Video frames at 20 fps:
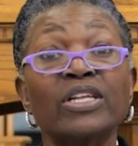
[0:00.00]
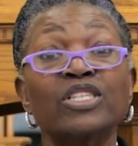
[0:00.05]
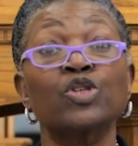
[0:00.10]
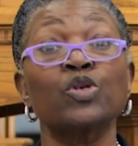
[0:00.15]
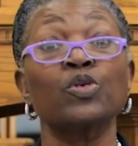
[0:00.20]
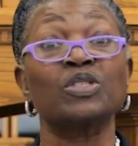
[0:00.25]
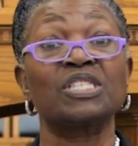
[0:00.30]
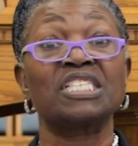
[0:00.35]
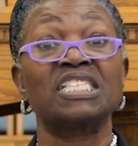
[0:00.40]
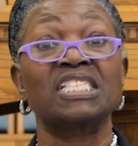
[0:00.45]
it
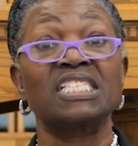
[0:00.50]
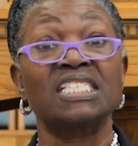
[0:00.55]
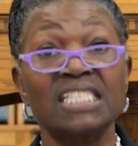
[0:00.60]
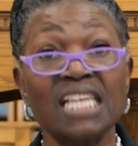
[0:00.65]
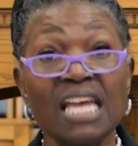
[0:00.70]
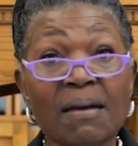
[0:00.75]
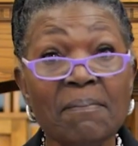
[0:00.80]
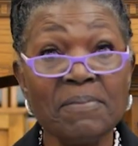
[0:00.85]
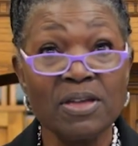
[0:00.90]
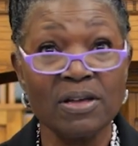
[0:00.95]
to
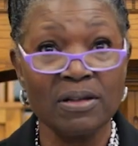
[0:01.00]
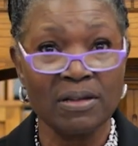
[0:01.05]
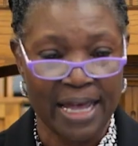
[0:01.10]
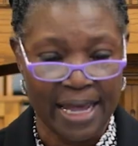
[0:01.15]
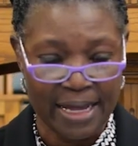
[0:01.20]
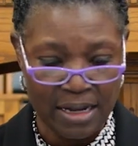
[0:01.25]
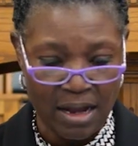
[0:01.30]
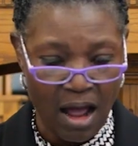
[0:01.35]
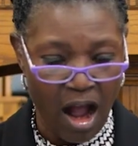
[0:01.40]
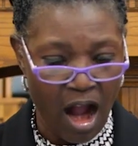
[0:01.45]

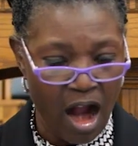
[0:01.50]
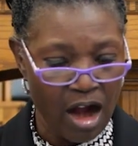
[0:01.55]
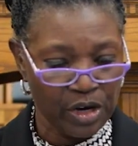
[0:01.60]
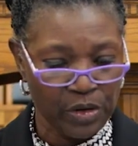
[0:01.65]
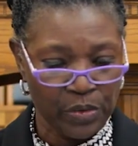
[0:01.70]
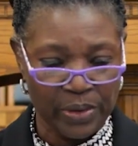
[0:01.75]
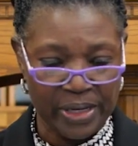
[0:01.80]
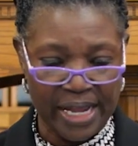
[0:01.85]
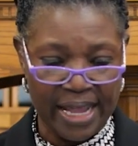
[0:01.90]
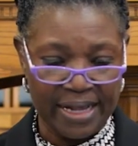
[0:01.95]
stimulate our
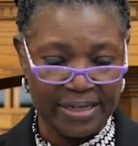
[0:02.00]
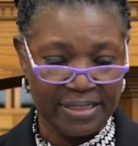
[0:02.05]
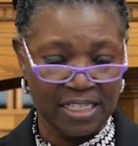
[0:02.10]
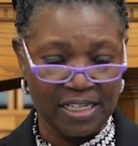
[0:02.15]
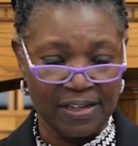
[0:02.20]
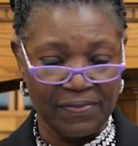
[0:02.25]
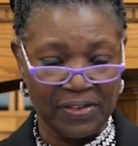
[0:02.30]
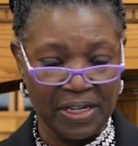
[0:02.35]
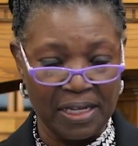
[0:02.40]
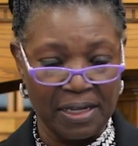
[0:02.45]

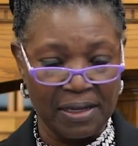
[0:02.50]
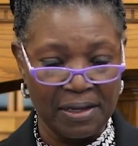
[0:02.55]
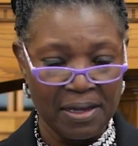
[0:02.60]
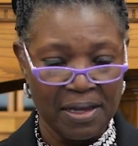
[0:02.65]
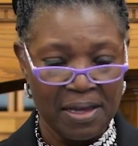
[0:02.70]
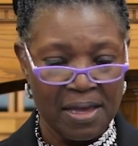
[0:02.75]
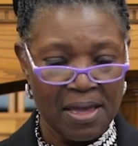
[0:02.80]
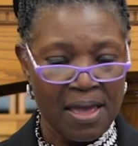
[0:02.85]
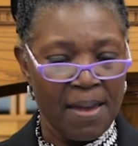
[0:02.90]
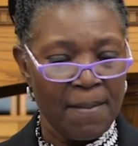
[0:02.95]
creativity.
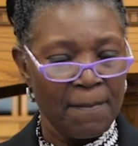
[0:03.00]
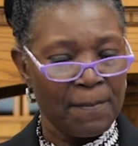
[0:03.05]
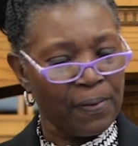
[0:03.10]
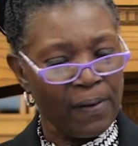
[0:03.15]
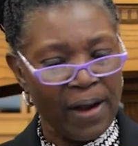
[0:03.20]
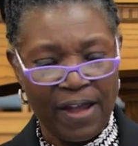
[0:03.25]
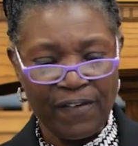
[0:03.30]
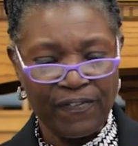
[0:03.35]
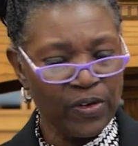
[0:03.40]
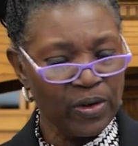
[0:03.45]

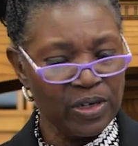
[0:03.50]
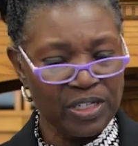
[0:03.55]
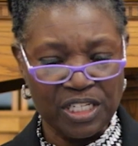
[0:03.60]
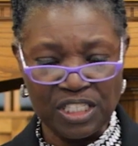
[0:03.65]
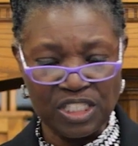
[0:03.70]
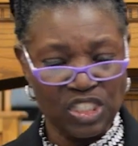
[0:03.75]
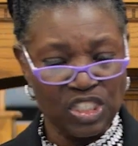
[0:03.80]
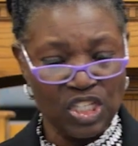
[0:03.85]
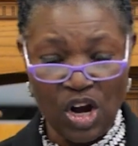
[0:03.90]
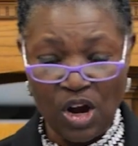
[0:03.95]
Pray for
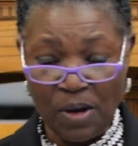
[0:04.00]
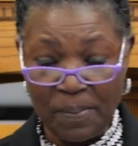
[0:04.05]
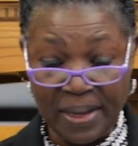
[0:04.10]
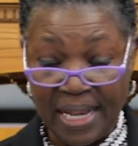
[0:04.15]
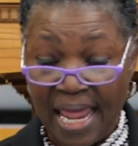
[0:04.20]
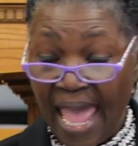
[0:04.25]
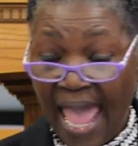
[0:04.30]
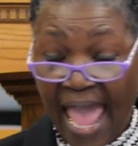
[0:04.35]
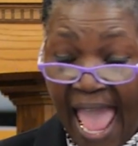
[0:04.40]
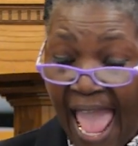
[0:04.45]

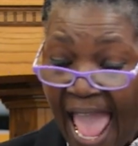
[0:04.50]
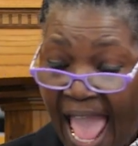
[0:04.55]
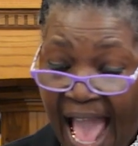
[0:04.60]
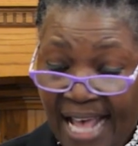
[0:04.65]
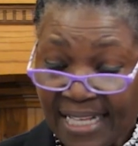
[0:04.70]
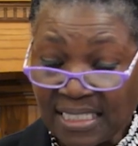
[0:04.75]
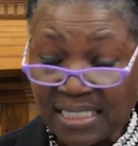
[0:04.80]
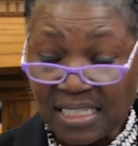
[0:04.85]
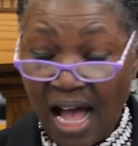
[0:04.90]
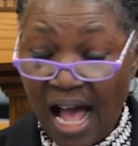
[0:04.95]
discernment.
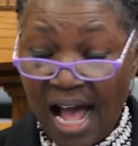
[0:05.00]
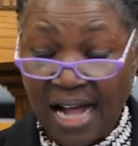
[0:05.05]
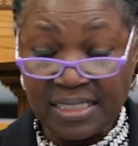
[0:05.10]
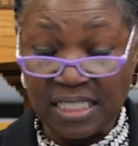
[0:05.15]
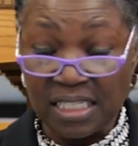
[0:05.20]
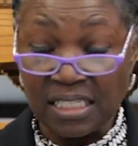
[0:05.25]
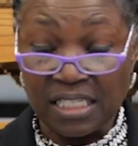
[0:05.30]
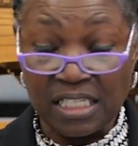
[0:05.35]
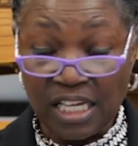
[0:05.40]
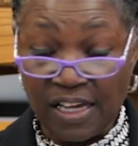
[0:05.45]
Ask God
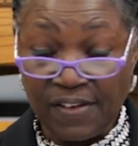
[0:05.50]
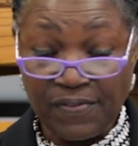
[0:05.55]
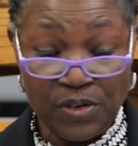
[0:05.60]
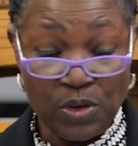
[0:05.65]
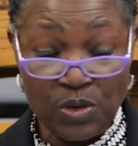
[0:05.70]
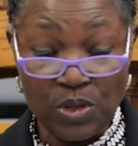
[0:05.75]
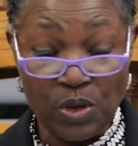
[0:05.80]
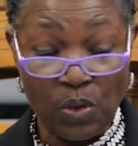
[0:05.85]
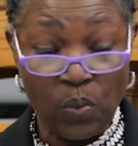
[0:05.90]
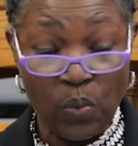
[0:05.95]
to give
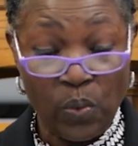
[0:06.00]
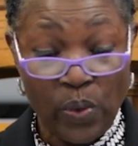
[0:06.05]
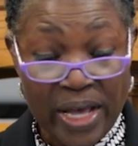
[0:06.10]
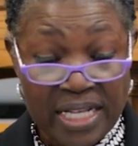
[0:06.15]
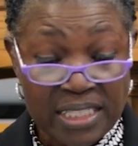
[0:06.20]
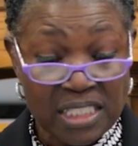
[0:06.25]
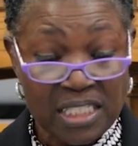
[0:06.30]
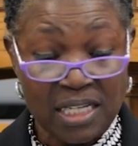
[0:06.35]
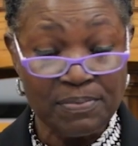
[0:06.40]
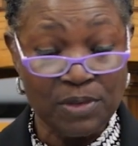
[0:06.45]
you the
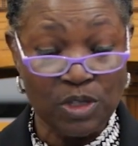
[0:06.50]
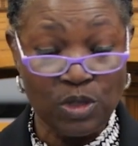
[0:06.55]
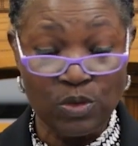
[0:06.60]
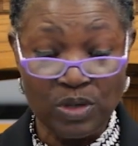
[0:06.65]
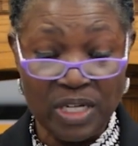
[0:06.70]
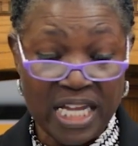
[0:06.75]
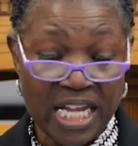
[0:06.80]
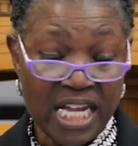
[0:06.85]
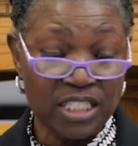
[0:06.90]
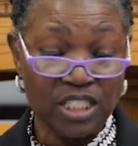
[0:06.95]
wisdom you
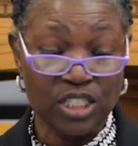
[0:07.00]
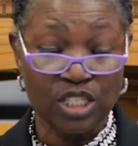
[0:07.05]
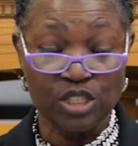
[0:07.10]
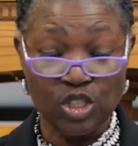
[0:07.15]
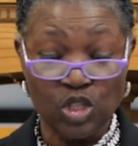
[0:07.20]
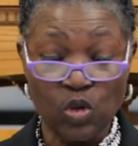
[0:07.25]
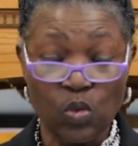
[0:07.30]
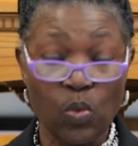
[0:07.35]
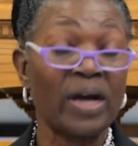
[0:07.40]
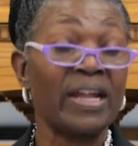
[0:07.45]
need to
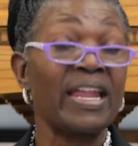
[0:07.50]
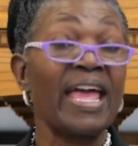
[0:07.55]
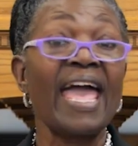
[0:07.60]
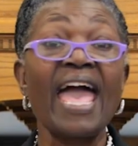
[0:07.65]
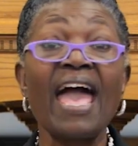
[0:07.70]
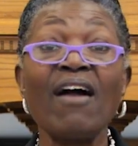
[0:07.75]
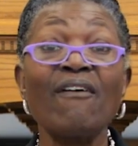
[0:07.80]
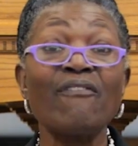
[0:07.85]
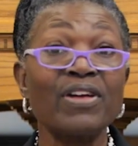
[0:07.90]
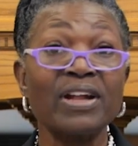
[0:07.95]
do
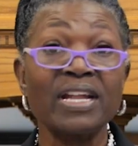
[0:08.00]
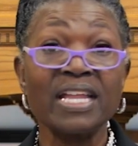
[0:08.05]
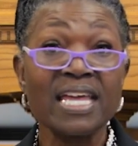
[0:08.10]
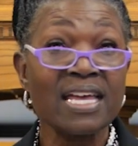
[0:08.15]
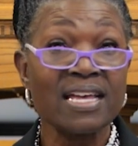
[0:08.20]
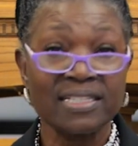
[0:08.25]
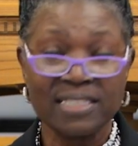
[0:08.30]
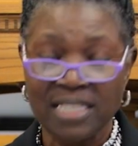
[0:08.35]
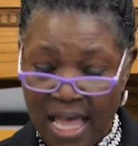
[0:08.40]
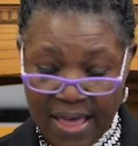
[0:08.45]
whatever it
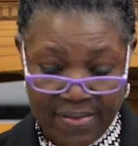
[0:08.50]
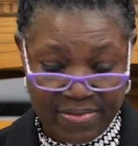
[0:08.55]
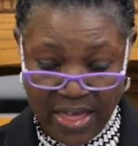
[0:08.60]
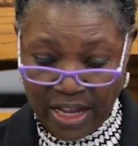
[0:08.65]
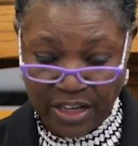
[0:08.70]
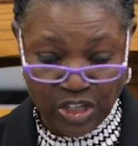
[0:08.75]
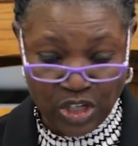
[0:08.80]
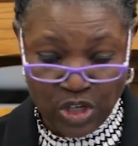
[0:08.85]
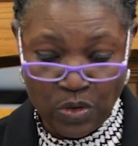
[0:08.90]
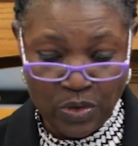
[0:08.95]
is
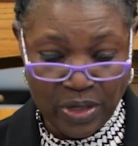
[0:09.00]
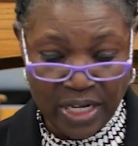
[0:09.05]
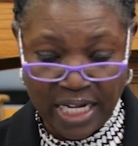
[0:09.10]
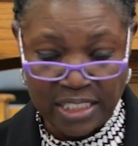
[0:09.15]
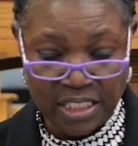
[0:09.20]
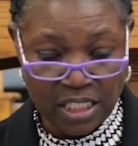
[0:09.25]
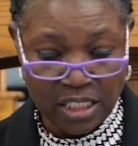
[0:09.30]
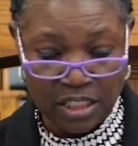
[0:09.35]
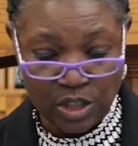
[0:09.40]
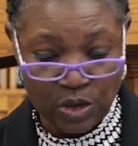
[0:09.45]
that you
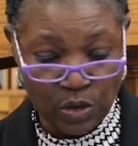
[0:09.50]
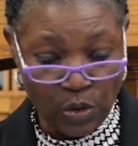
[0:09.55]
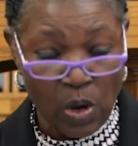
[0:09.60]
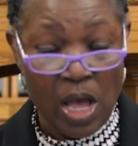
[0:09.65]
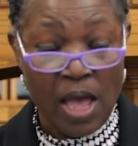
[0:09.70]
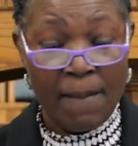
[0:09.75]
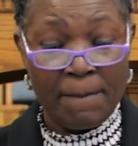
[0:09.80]
need to do.